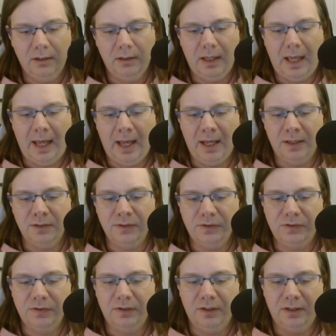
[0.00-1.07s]

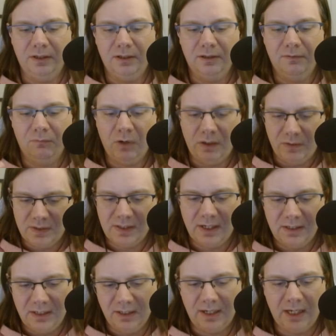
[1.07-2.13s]
As right, this
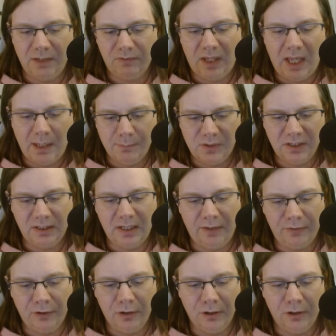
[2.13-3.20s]
idea kind of came
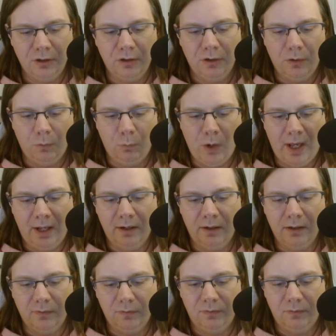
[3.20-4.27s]
together when
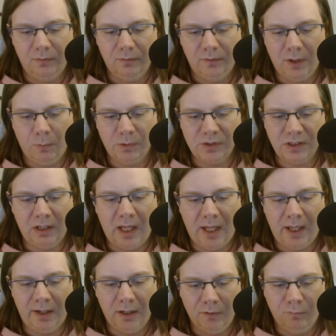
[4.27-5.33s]
there was a lot
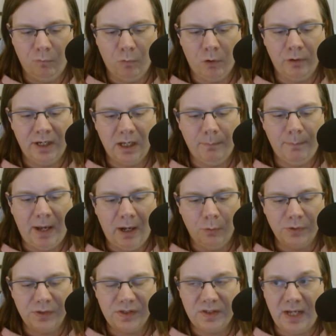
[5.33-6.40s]
of worry about
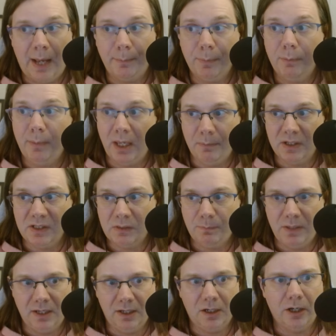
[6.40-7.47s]
SNAP payments
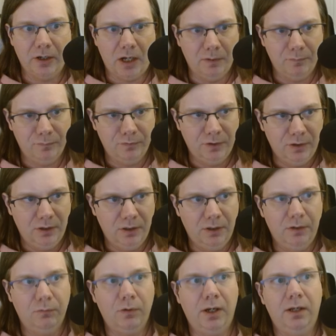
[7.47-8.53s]
being cut off,
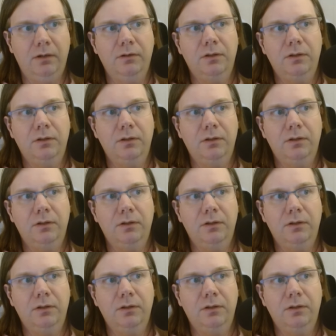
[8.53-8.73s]
right?